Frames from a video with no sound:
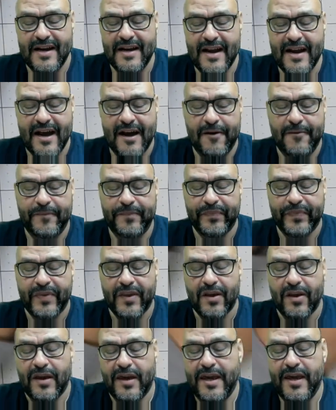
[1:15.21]
Now
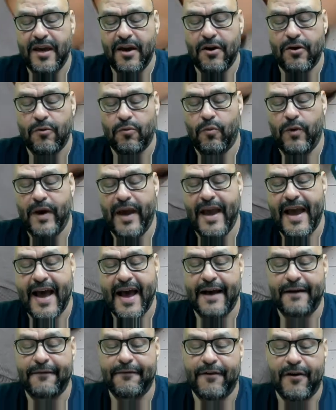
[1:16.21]
here we
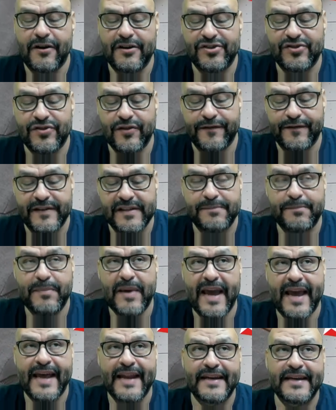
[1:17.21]
have our Surface
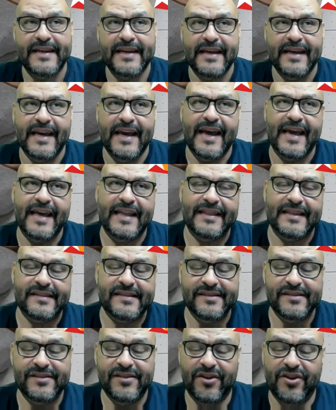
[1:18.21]
Pen, and
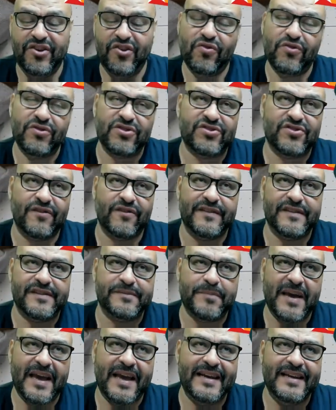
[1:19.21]
this is a newer Surface
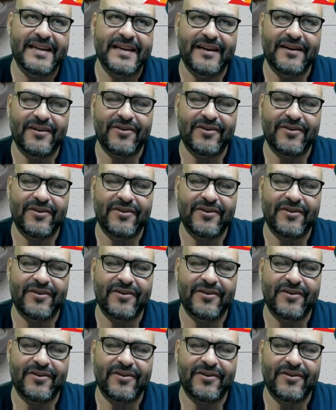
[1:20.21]
Pen.